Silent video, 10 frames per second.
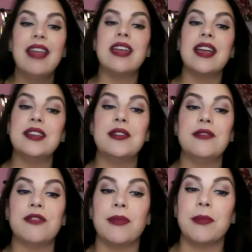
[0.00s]
Thank you
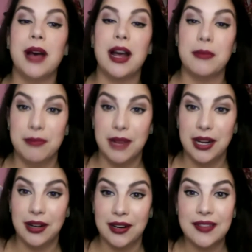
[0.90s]
from the bottom of my
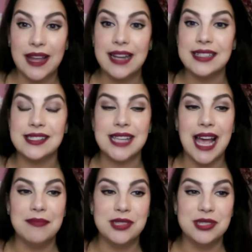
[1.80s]
heart. That is
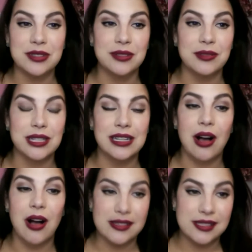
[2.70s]
absolutely
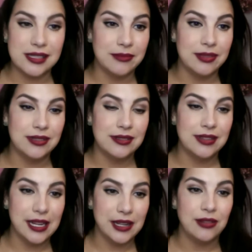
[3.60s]
awesome.
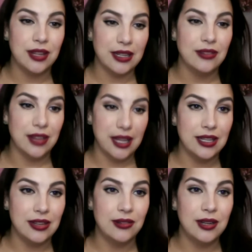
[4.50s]
Thank you, thank you,
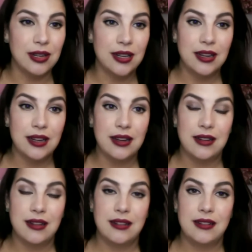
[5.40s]
thank you.
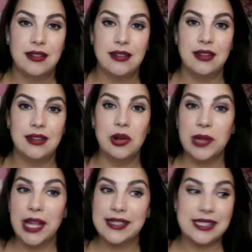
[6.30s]
No
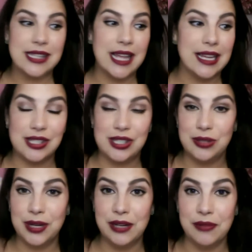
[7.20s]
less thanks
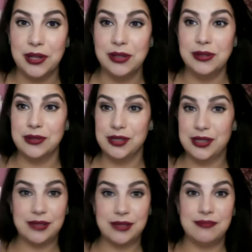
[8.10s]
to anyone
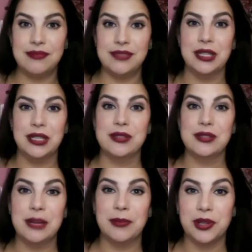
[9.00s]
who's,
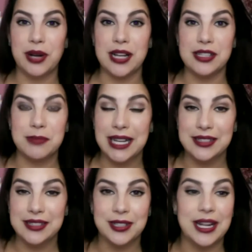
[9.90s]
stumbled across me
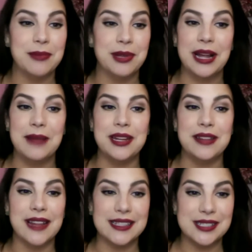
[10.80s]
yesterday, but I
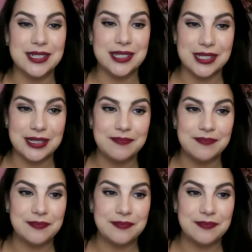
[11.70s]
mean, that's just,